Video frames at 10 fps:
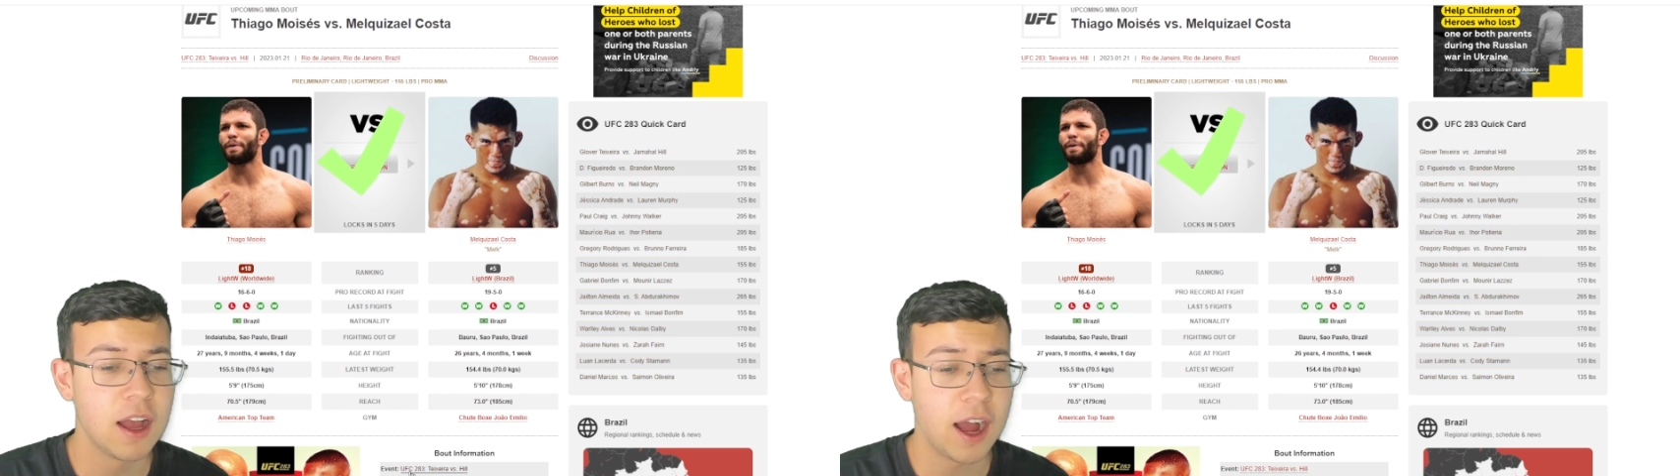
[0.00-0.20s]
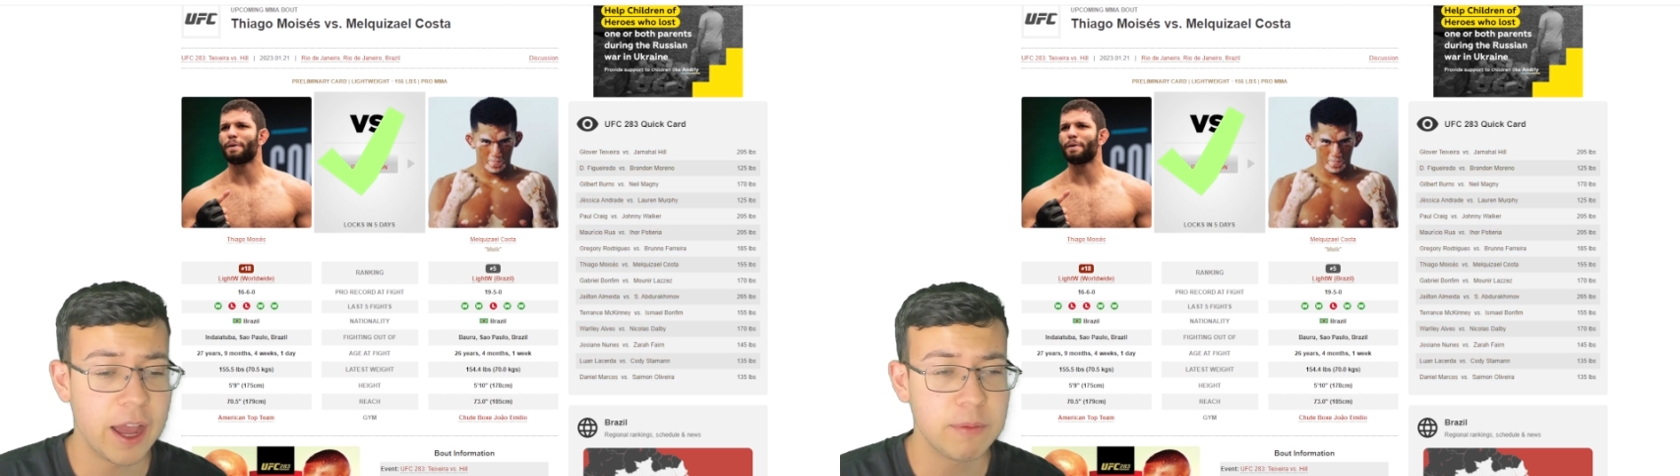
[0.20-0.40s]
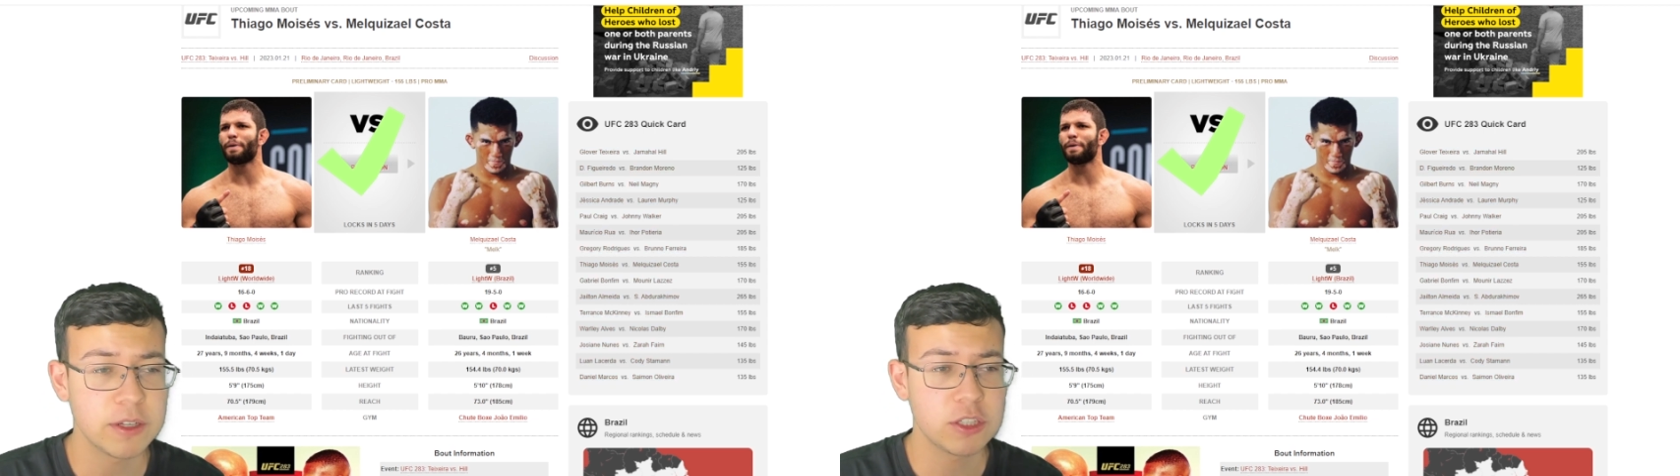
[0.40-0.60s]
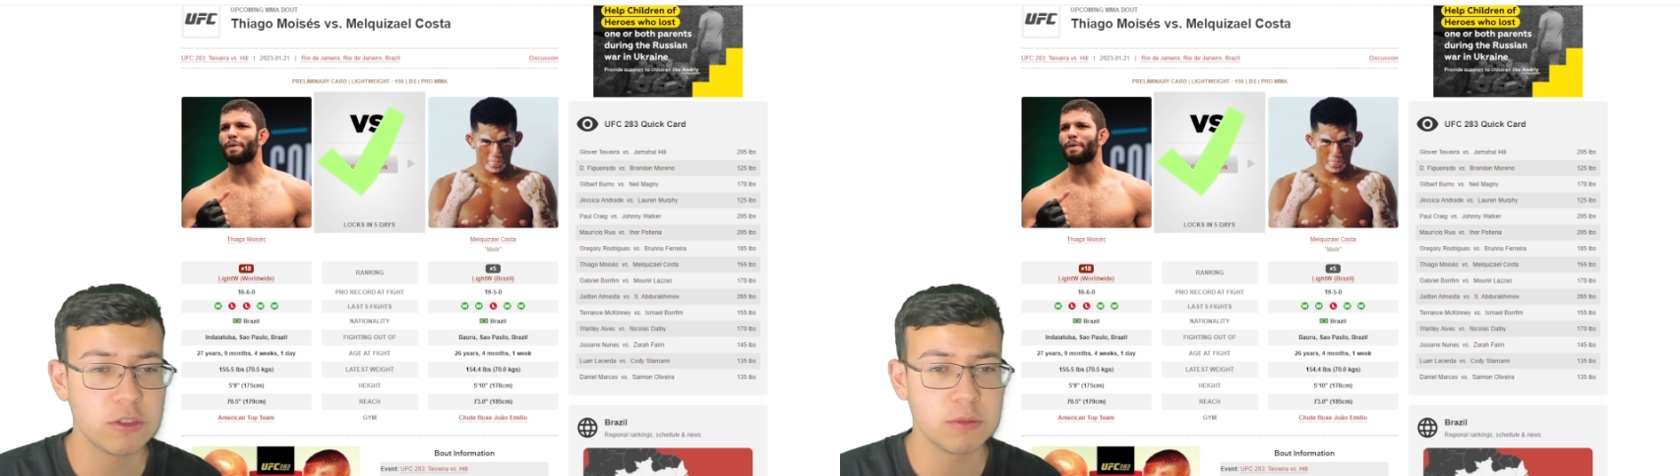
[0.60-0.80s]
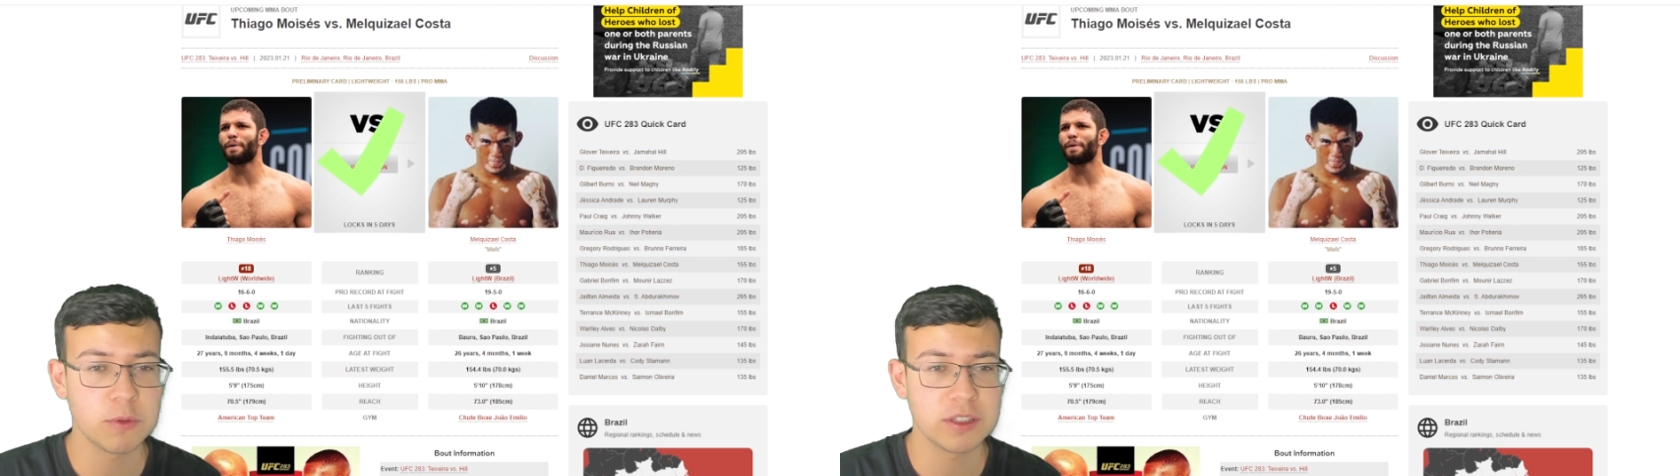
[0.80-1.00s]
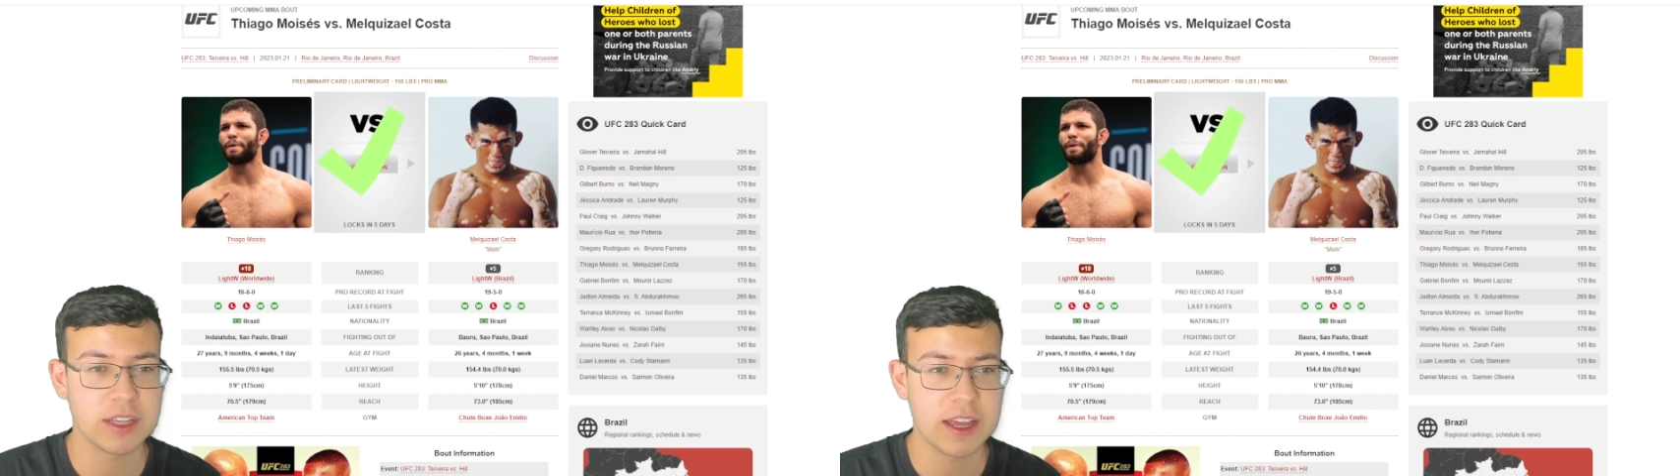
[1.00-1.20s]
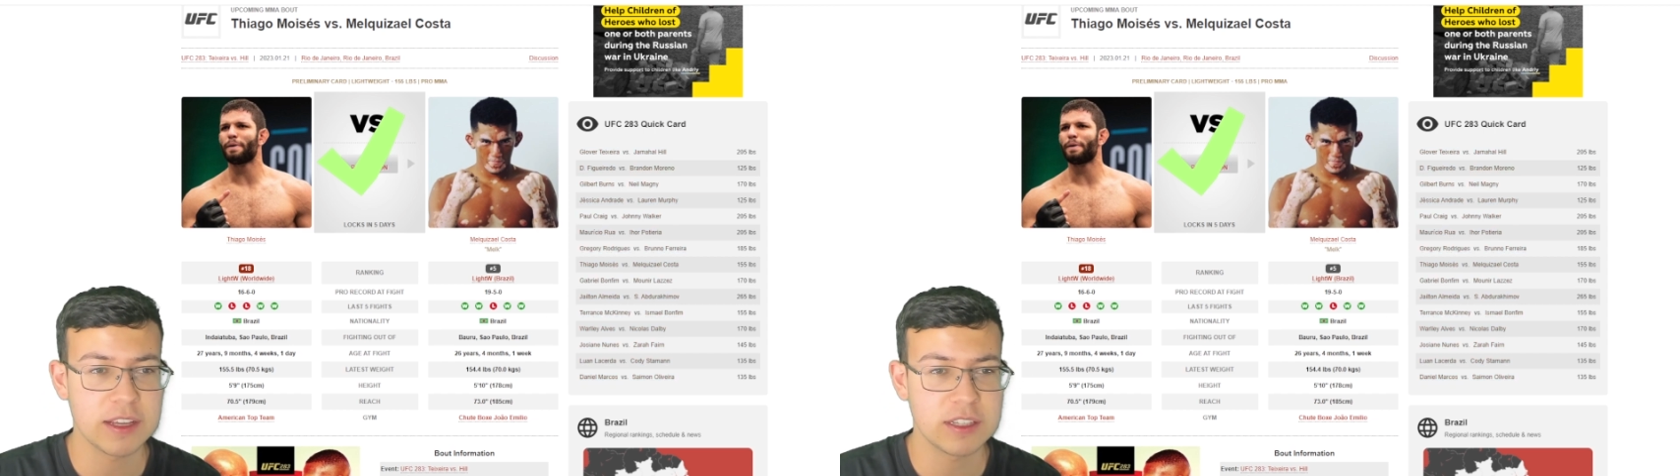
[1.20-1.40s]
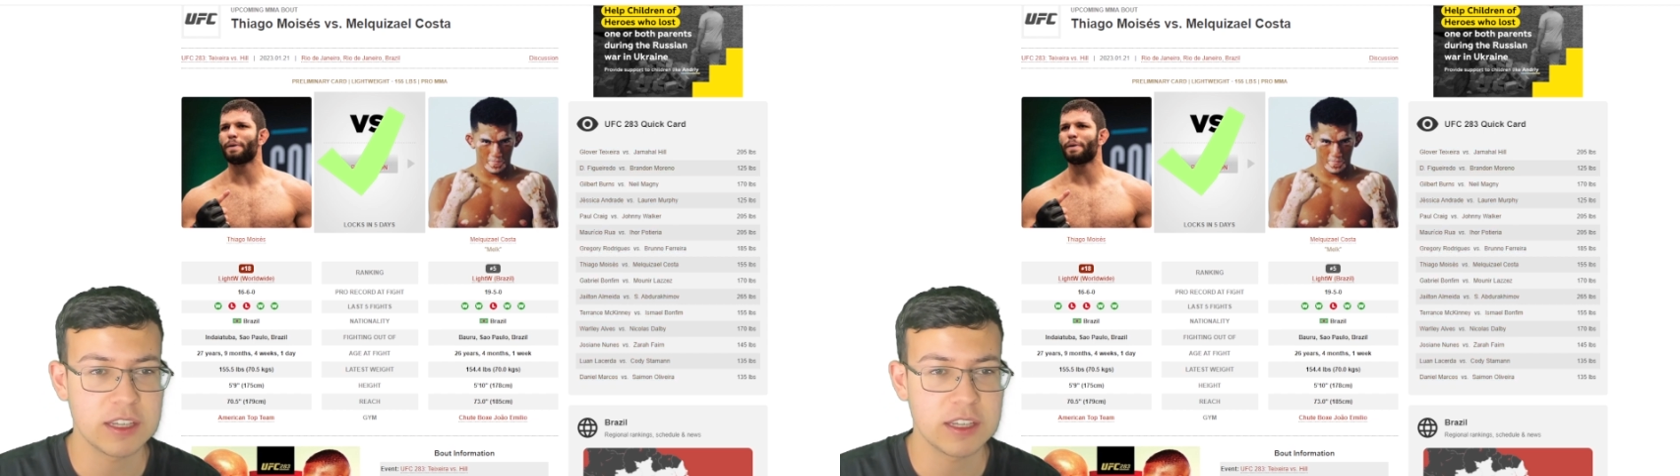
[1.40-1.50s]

I'm going to choose Moises.